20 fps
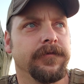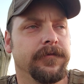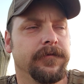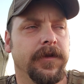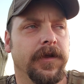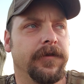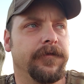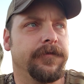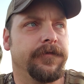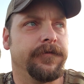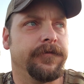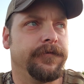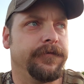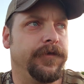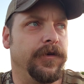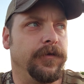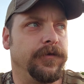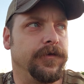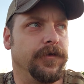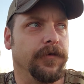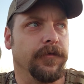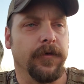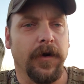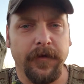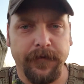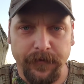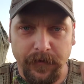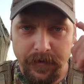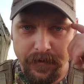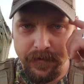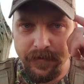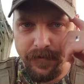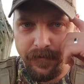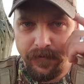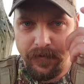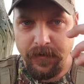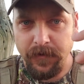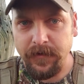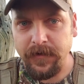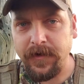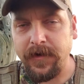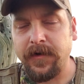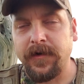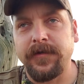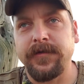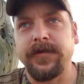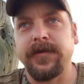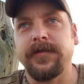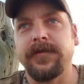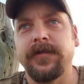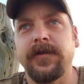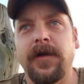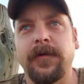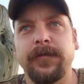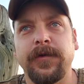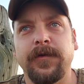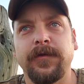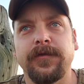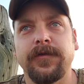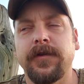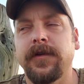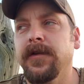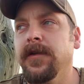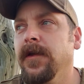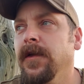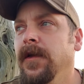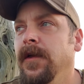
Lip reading: like future reference for deer season, I'm using it.